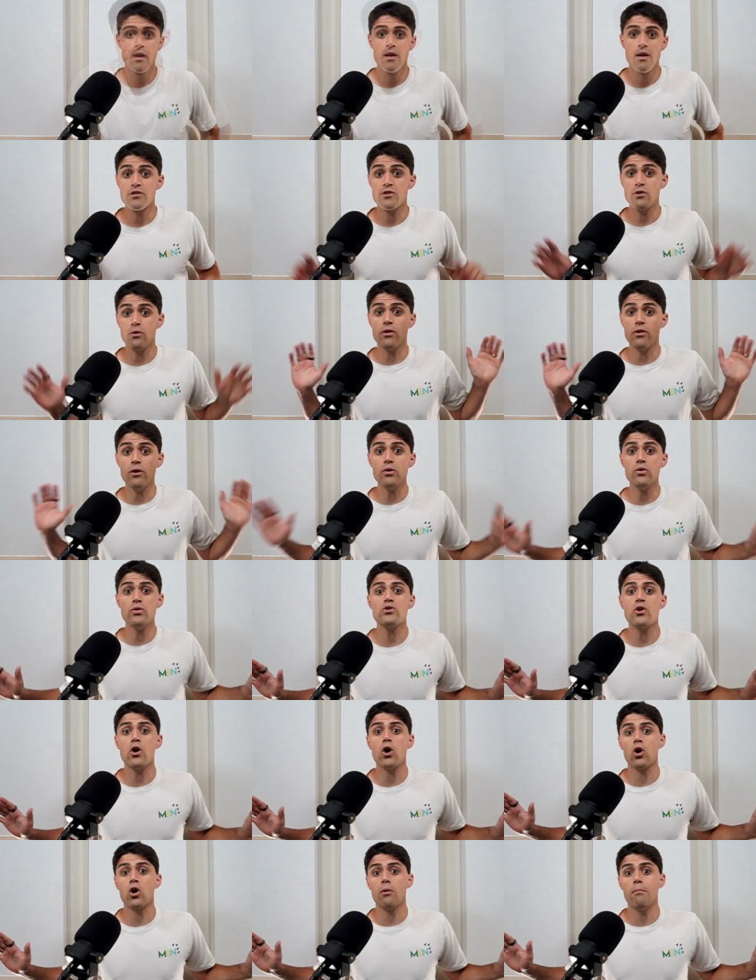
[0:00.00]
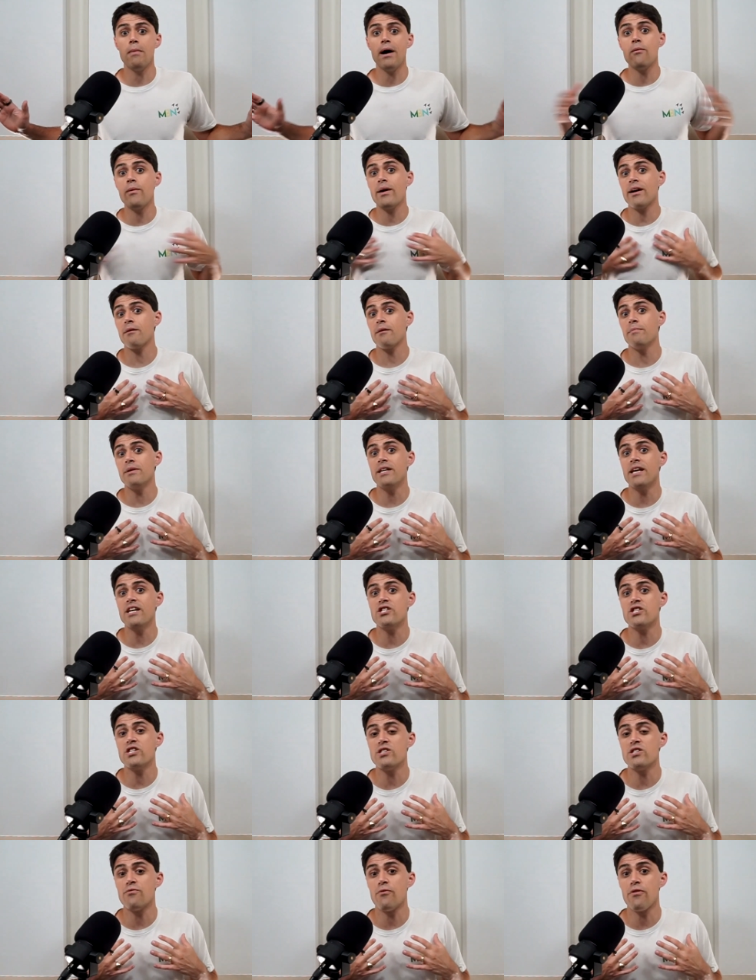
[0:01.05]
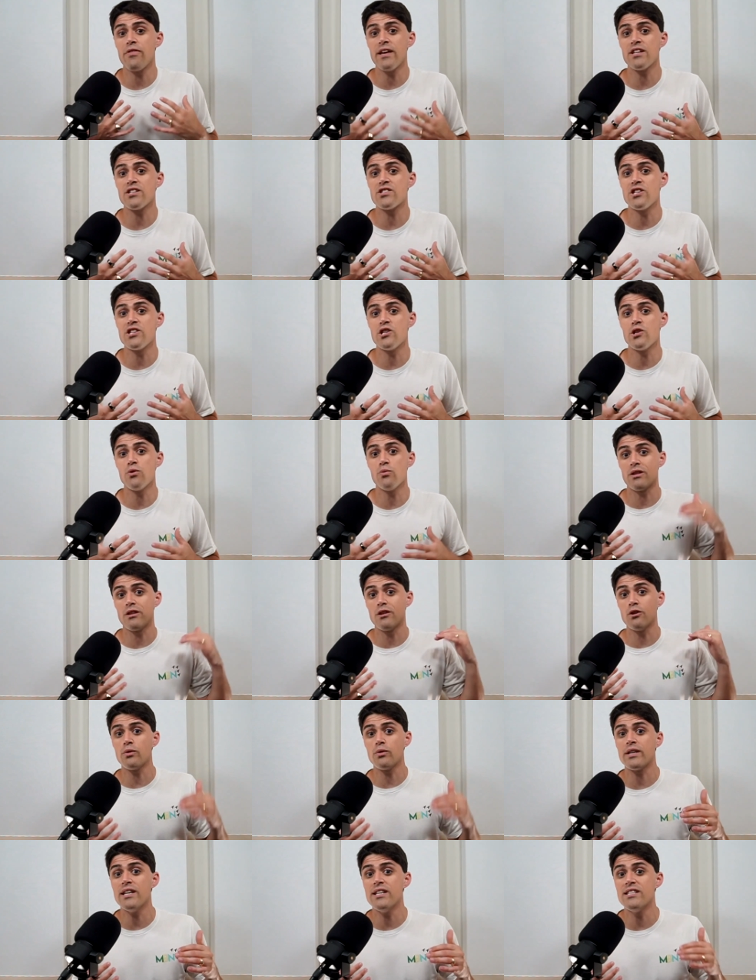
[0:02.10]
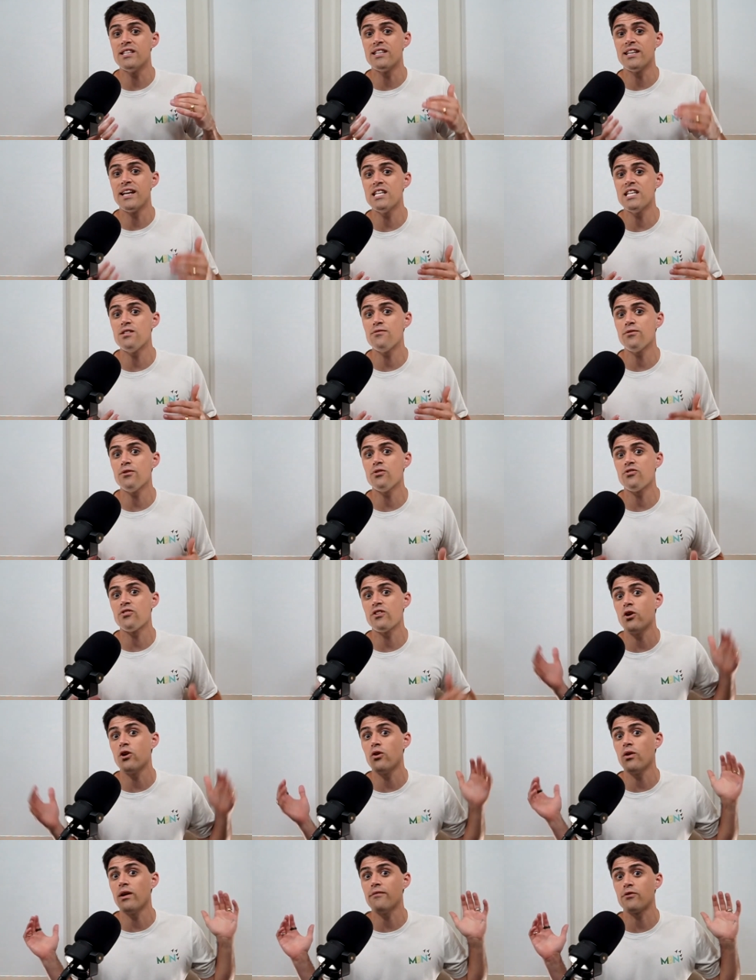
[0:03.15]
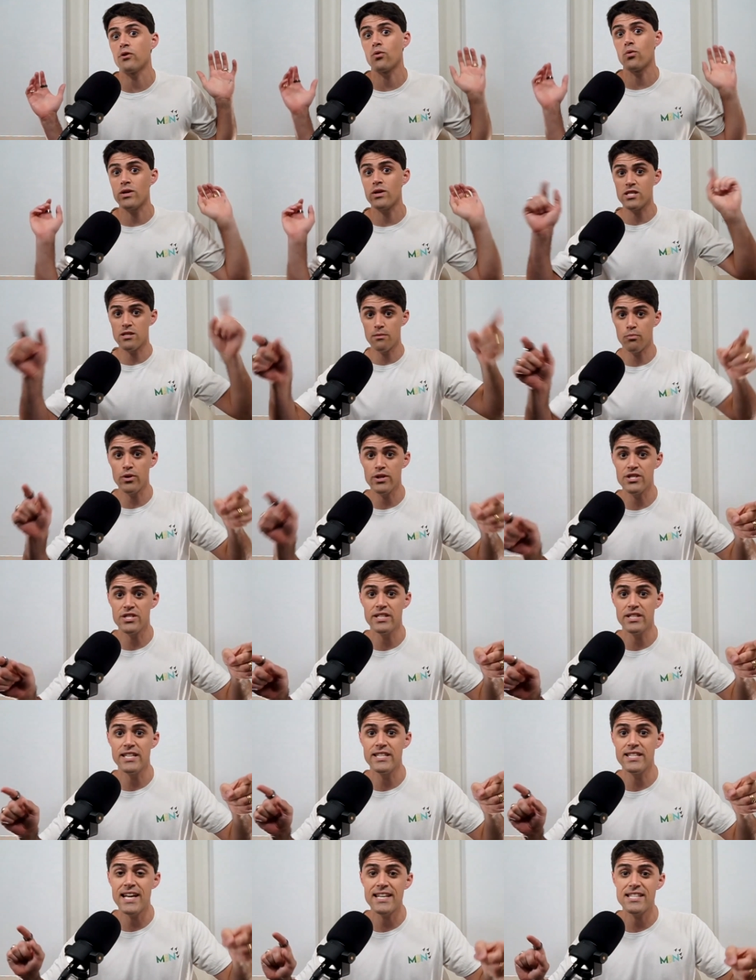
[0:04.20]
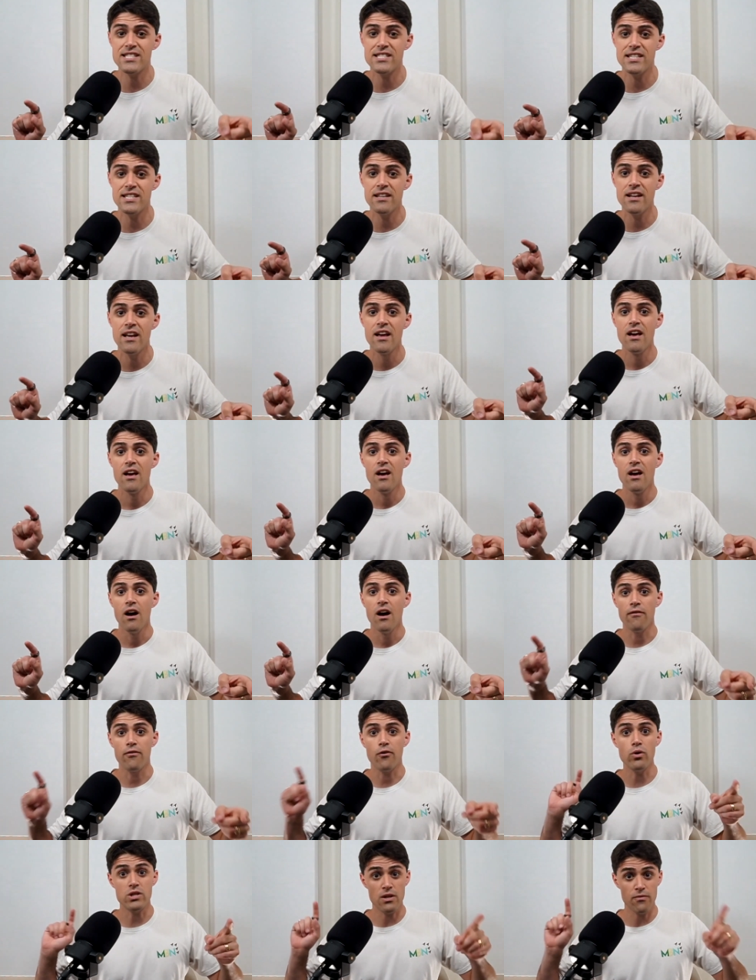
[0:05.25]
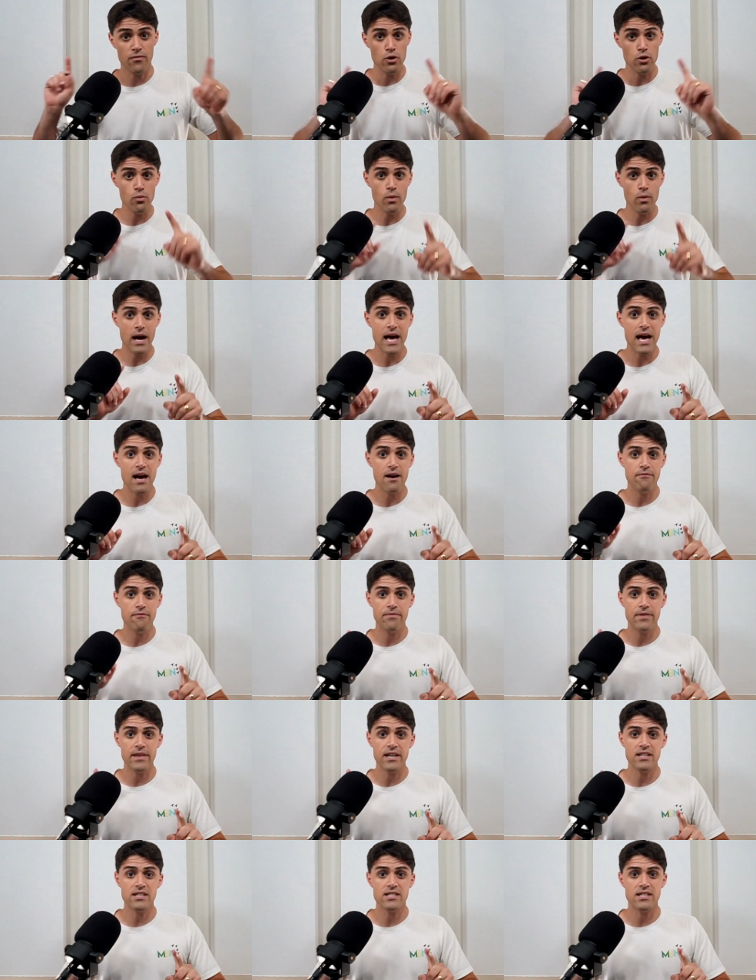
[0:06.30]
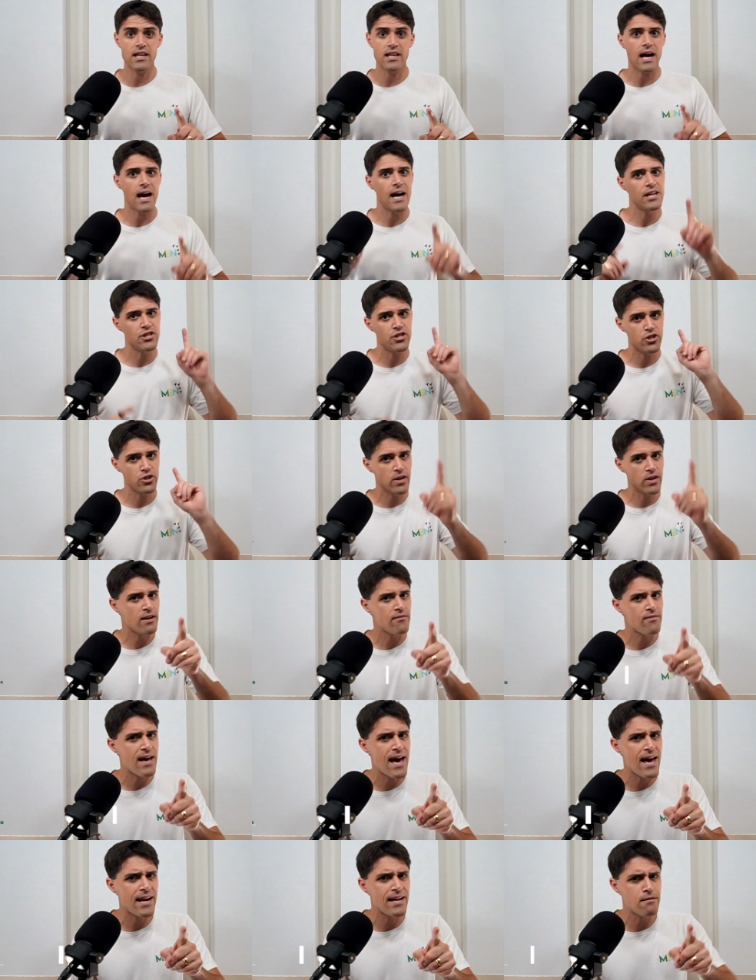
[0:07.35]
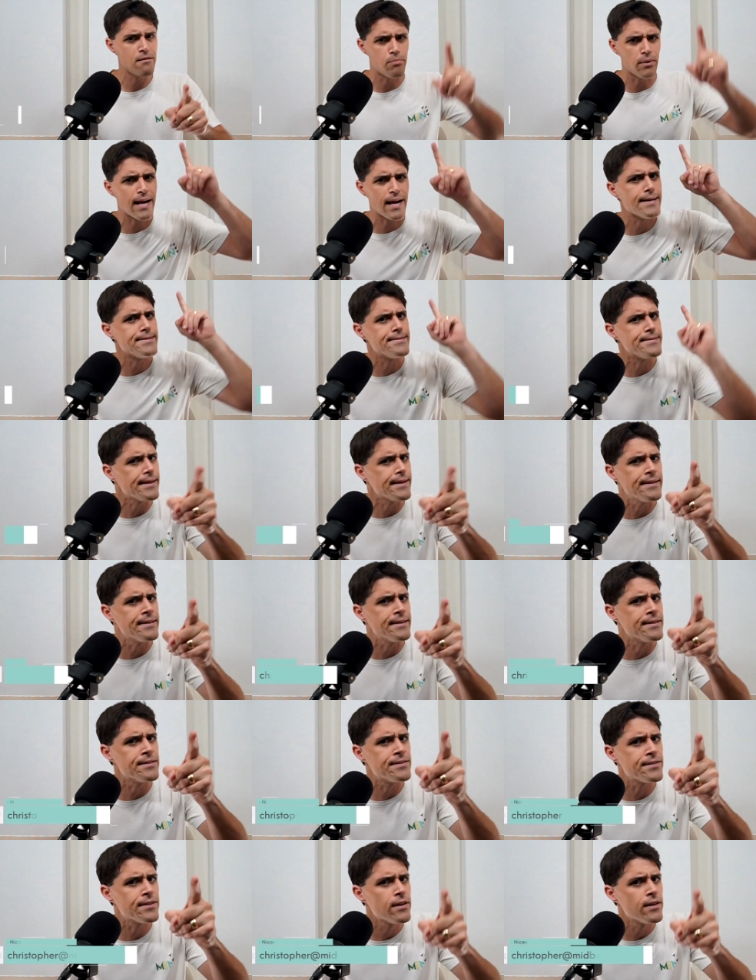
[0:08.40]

So, those are my recommendations for things to do with little kids in Niceville so you don't have to cross the bridge into Destin. Of course, if you have things that I should have added but I didn't,